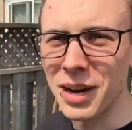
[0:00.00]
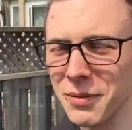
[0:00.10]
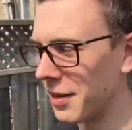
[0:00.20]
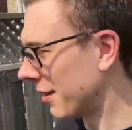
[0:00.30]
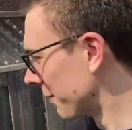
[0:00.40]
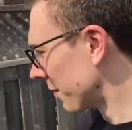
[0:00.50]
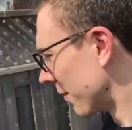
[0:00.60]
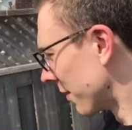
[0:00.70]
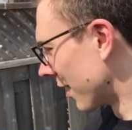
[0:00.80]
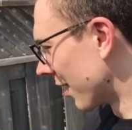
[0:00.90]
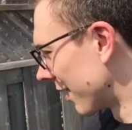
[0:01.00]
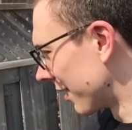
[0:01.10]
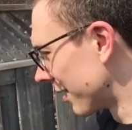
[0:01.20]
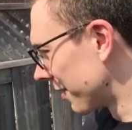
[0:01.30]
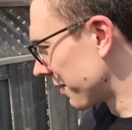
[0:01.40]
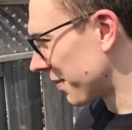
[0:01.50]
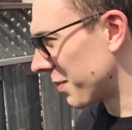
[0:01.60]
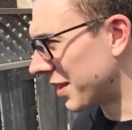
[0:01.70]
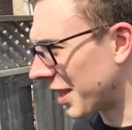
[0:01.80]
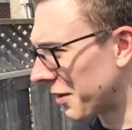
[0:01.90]
we're having uh,
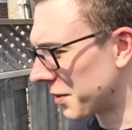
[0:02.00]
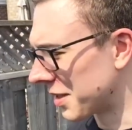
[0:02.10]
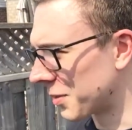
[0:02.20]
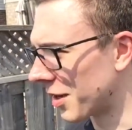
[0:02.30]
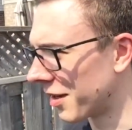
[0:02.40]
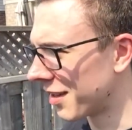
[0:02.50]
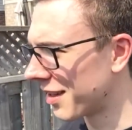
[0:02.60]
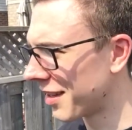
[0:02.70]
potatoes as well.